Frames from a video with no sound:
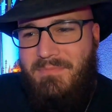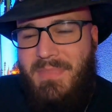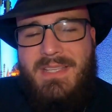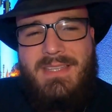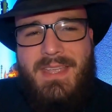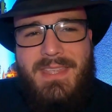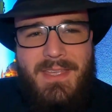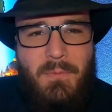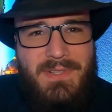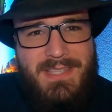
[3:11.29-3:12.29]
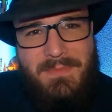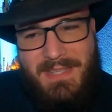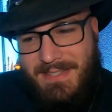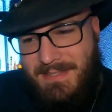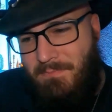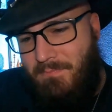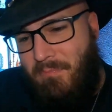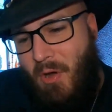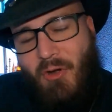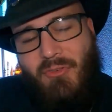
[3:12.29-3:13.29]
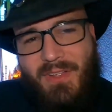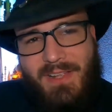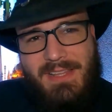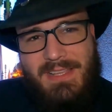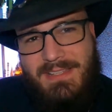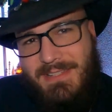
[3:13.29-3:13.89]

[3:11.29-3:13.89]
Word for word: because when something's perfectly